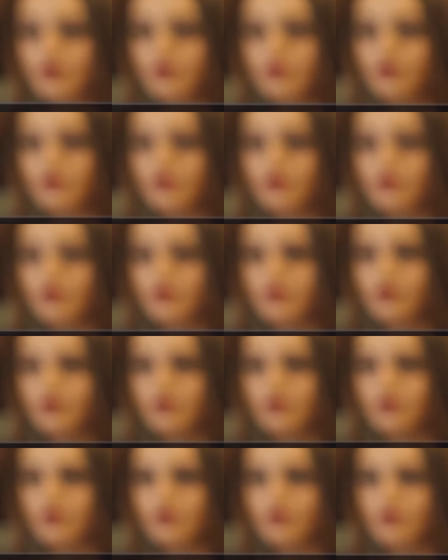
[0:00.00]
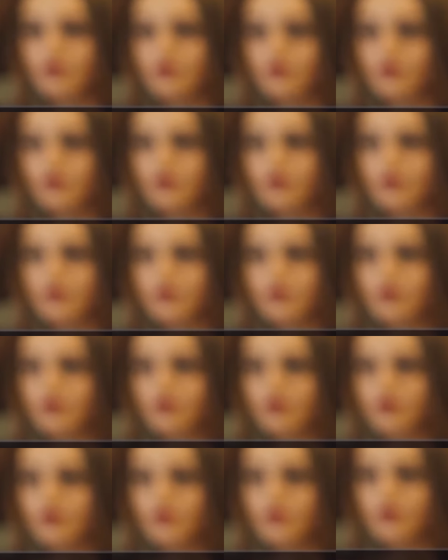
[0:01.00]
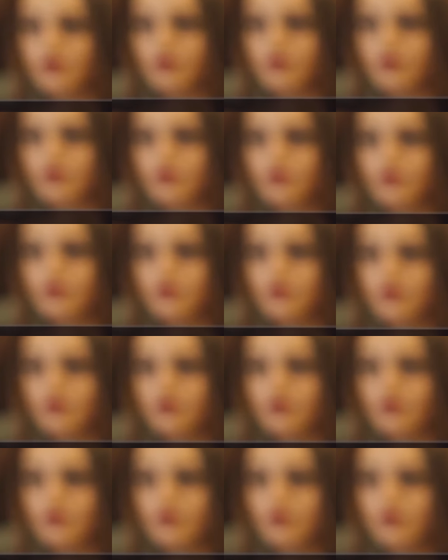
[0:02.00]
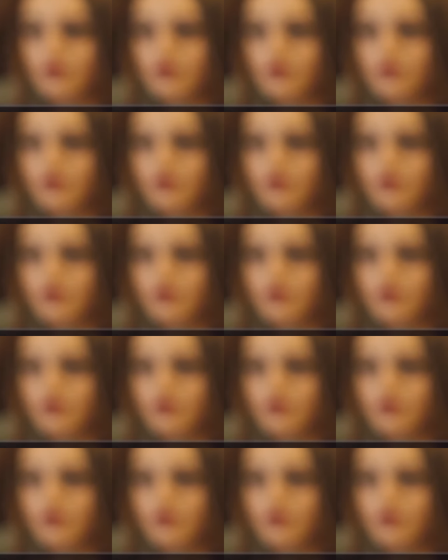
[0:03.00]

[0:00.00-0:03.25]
[no speech]